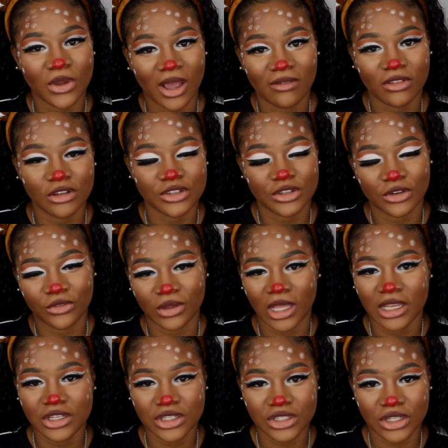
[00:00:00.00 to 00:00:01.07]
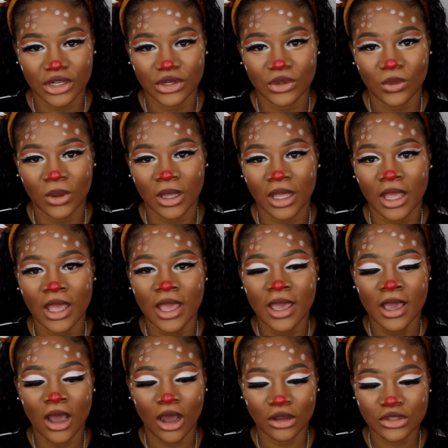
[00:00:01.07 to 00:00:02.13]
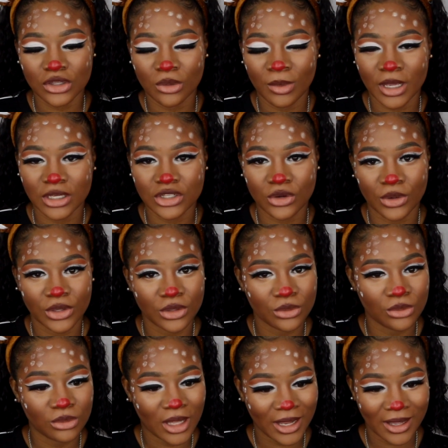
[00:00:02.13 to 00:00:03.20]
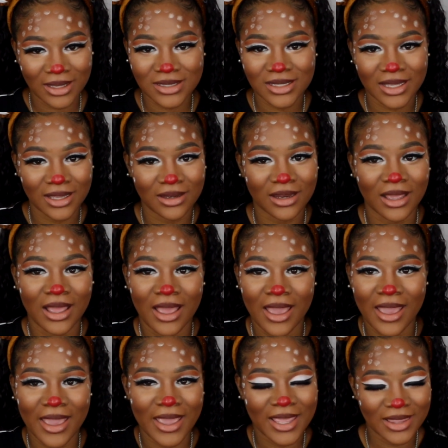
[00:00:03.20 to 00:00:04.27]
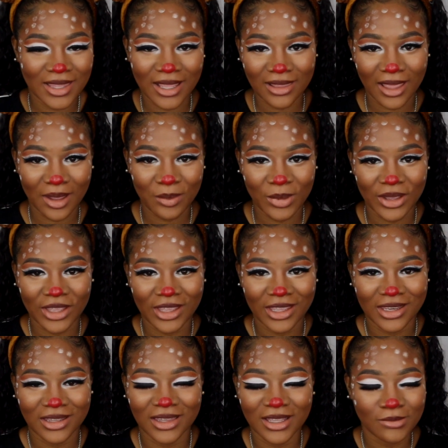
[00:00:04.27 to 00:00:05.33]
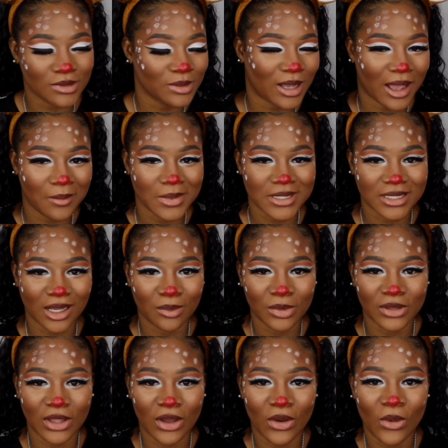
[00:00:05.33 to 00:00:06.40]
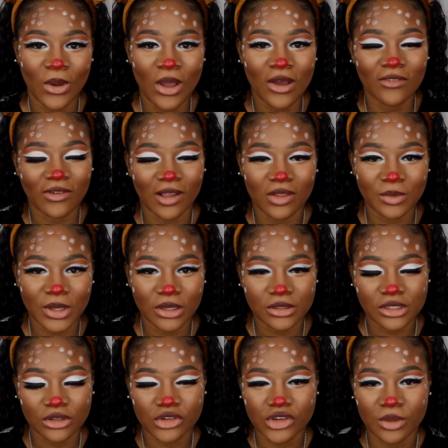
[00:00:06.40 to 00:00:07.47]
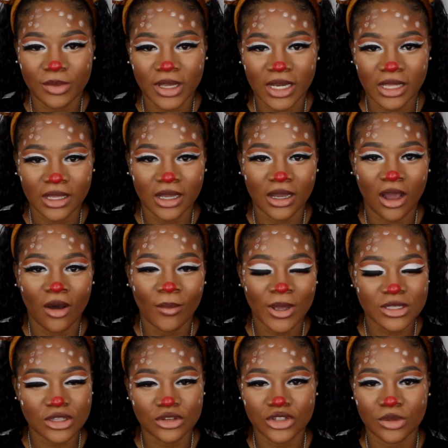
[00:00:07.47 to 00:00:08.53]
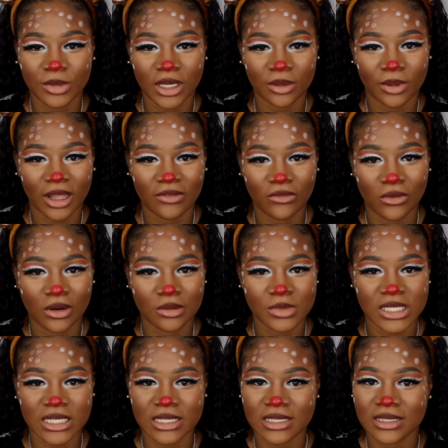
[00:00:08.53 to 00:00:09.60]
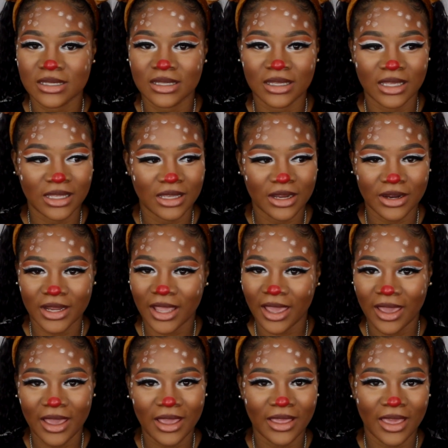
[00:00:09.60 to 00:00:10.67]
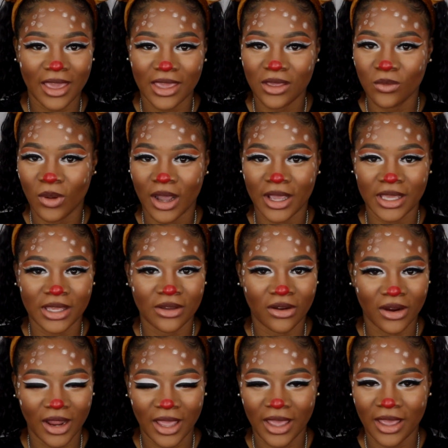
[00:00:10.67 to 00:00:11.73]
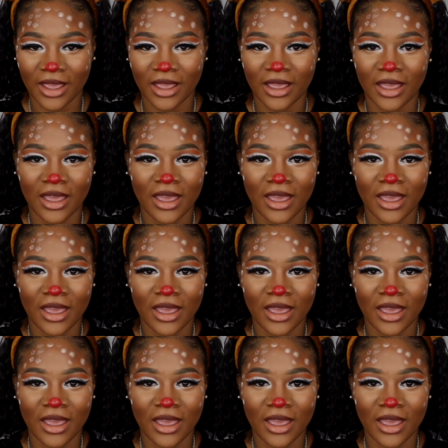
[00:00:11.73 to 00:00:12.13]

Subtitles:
have those notifications turned on. Also make sure you, like I said, hit that like button, leave some comments down below, follow me on social media. All my social media platforms is Keyera Kaye, Keyera Kaye.